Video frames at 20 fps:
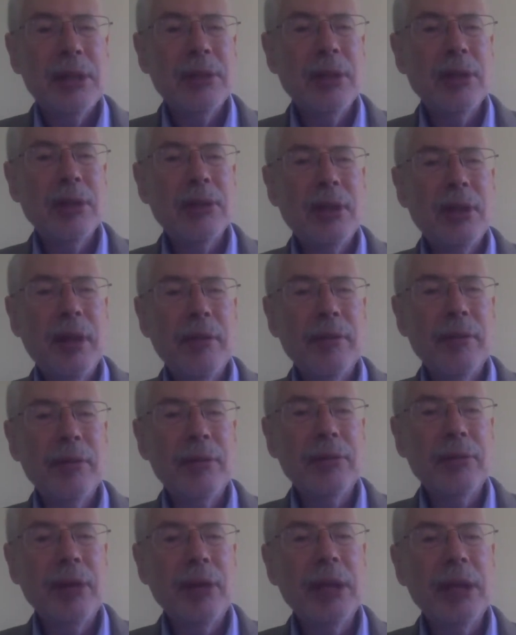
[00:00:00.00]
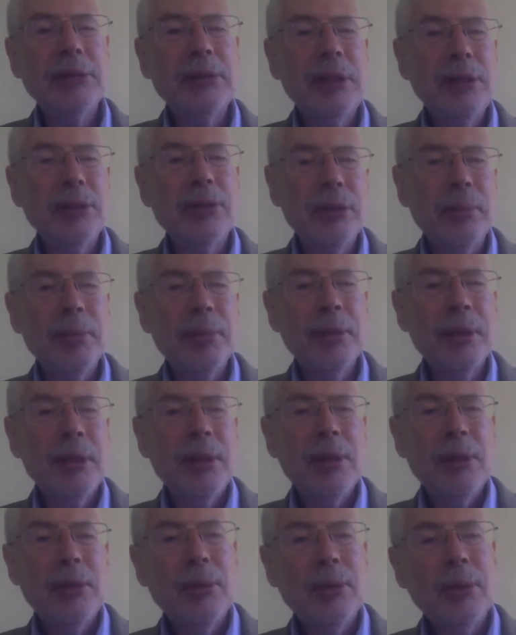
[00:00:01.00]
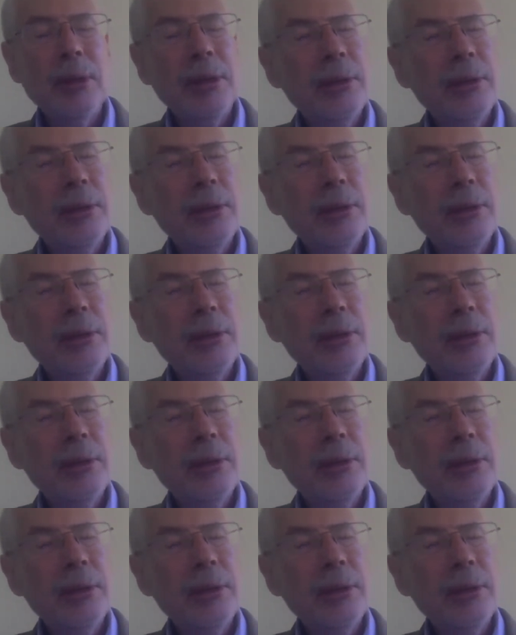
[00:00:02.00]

is that you have great leadership who